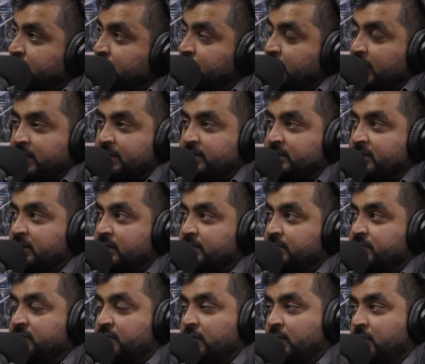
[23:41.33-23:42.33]
In
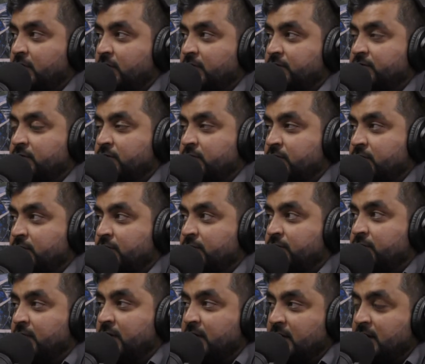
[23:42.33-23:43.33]
terms of sort
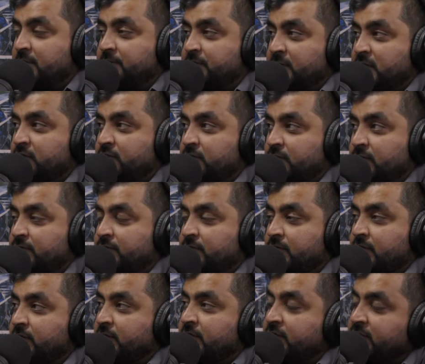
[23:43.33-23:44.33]
of companies who have
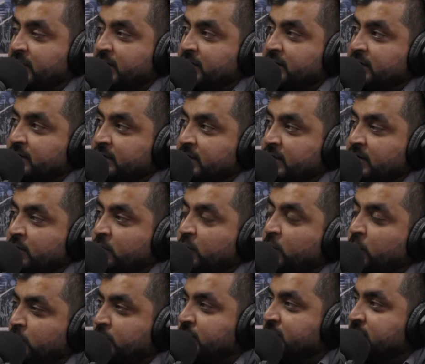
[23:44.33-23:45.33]
created their
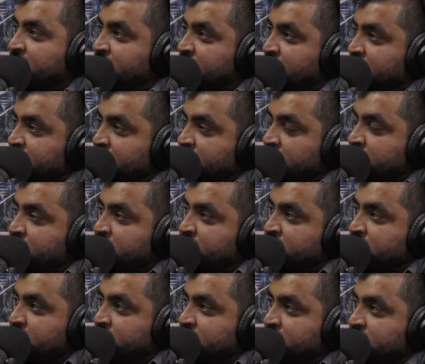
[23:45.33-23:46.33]
own turnkey
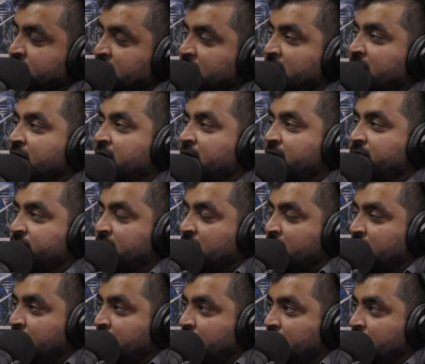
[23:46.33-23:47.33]
solutions. Right. If
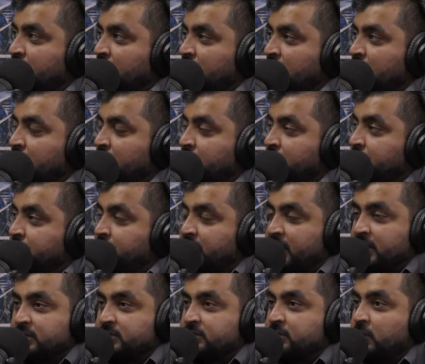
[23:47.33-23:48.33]
they go
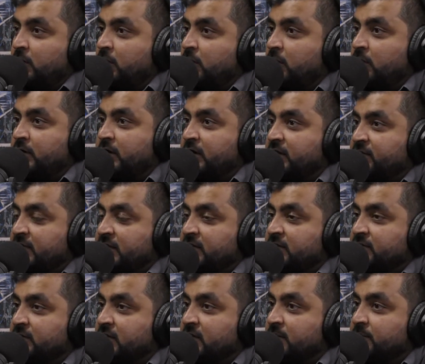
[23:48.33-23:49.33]
bust, or if any
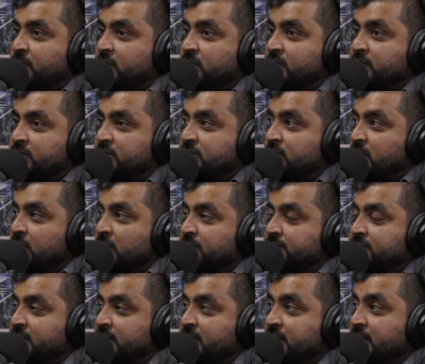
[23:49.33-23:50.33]
of the components go
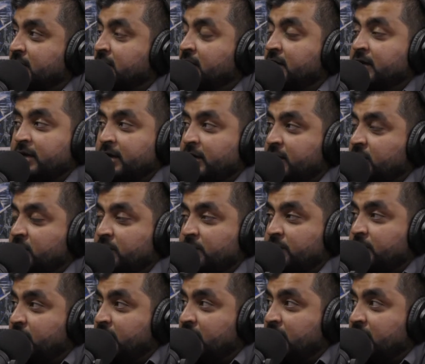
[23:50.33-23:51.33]
obsolete, it
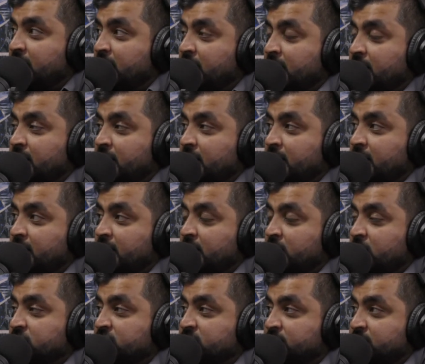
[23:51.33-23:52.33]
could be a
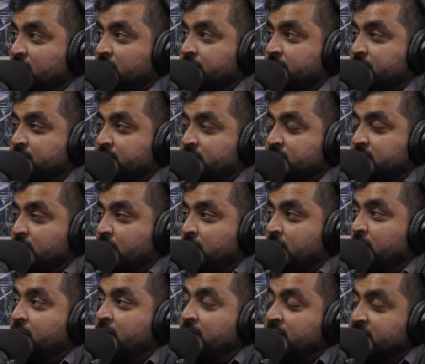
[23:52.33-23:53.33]
huge problem.
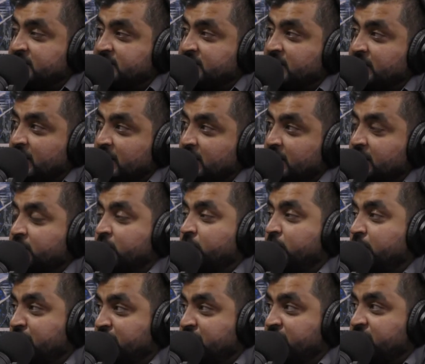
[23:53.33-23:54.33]
So sticking
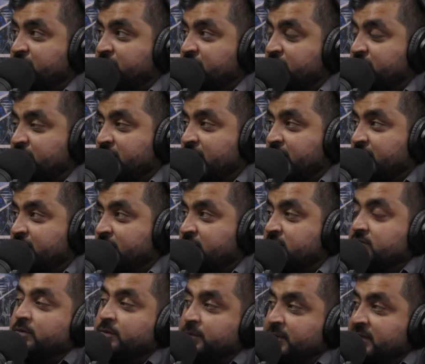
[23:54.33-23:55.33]
to industry
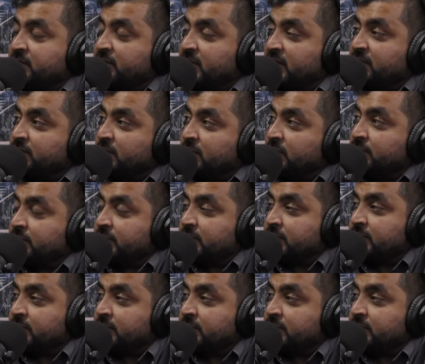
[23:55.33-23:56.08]
standards would be the way forward.